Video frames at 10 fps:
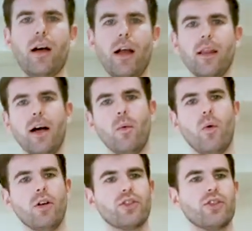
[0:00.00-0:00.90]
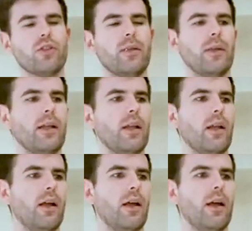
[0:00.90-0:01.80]
a light wash.
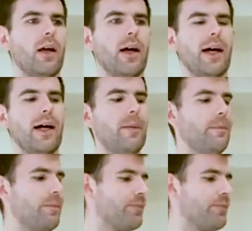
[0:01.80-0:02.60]
Um,